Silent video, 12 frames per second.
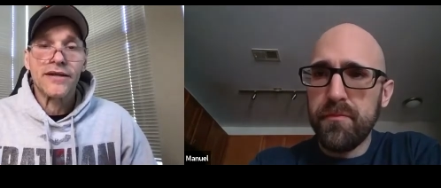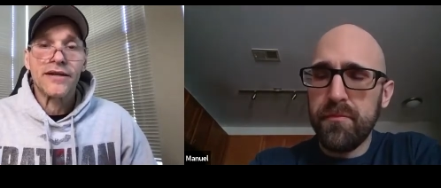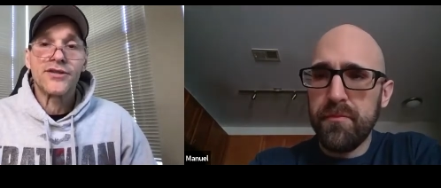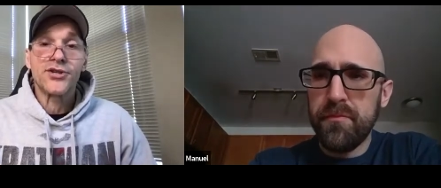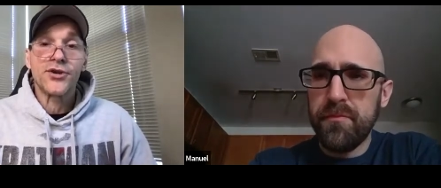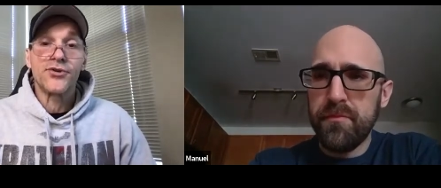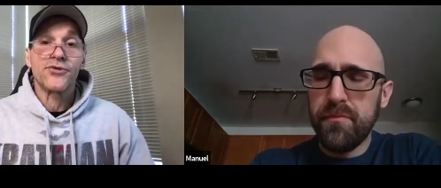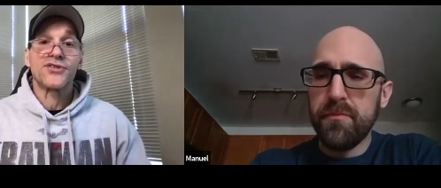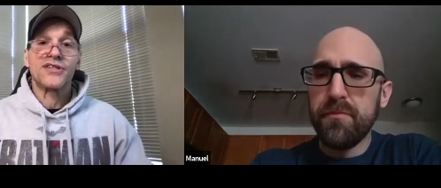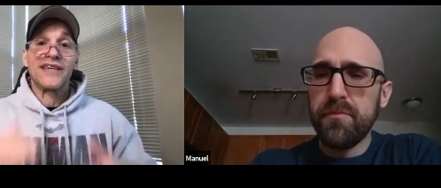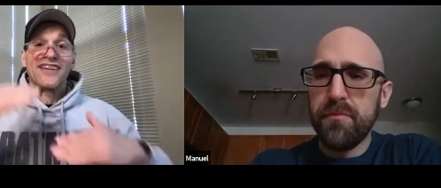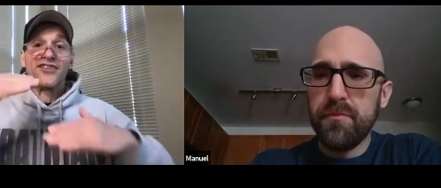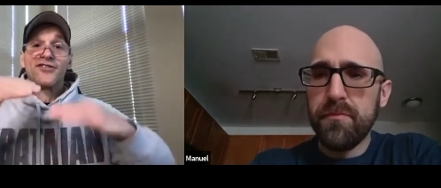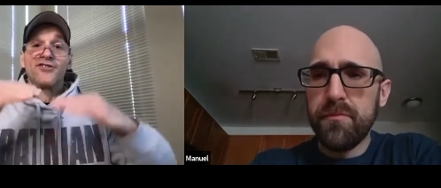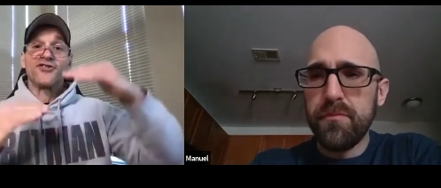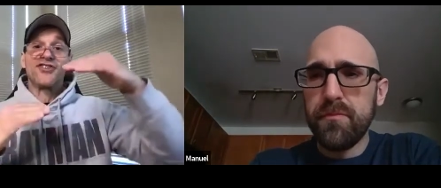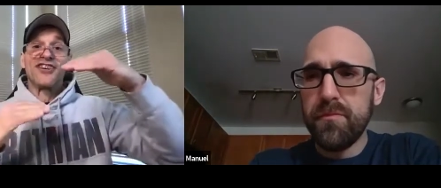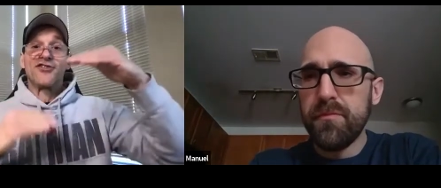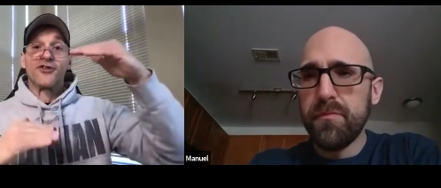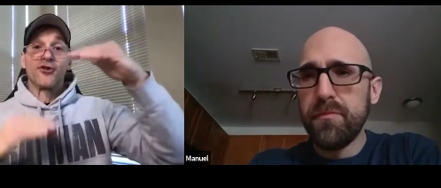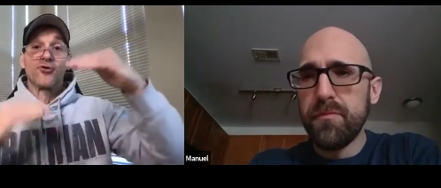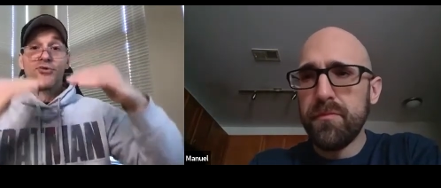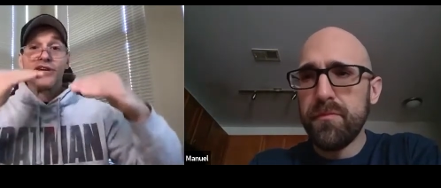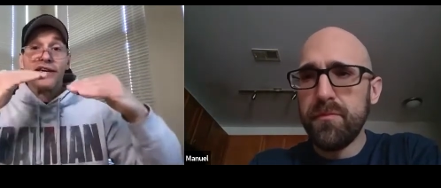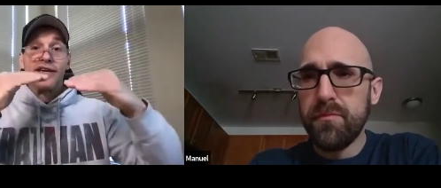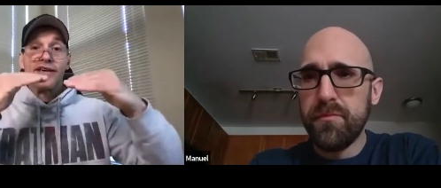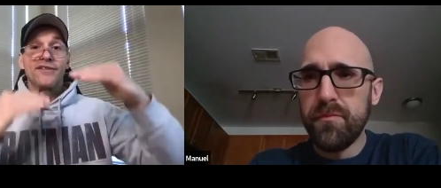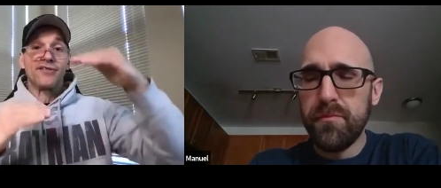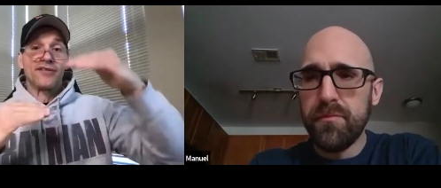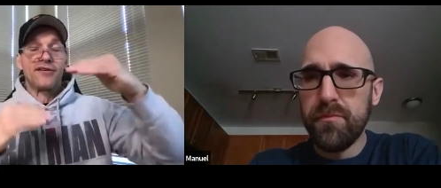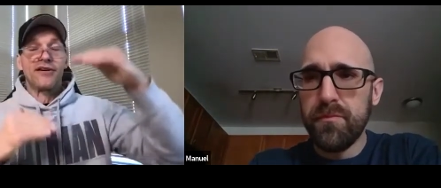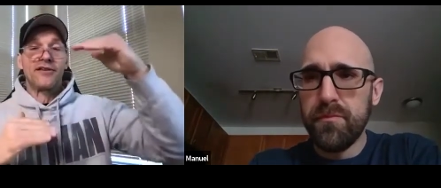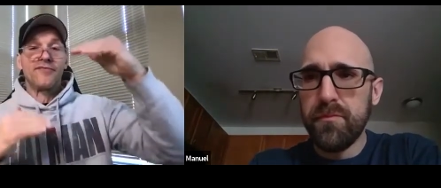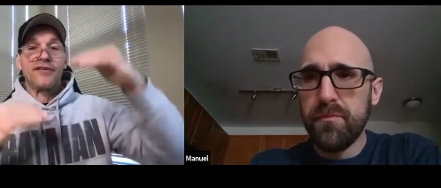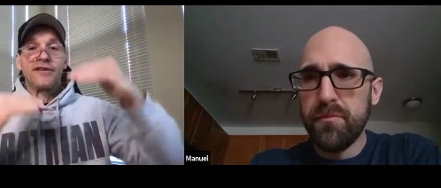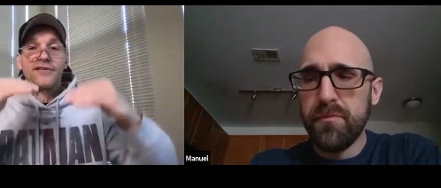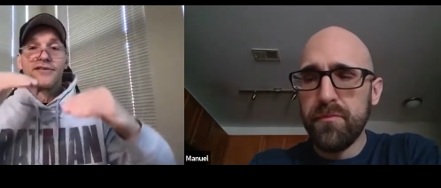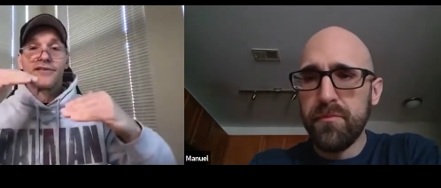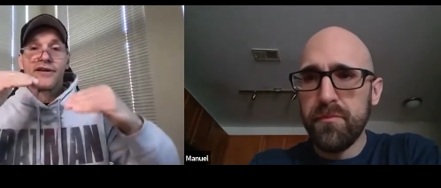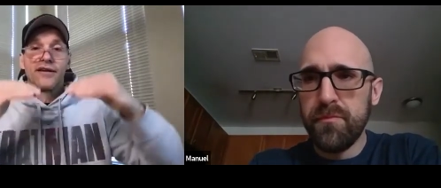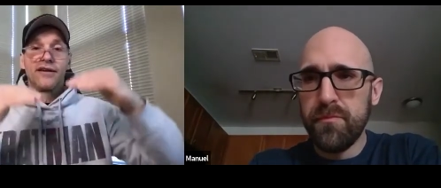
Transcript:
Speaker 1: And so you'll see degrees of this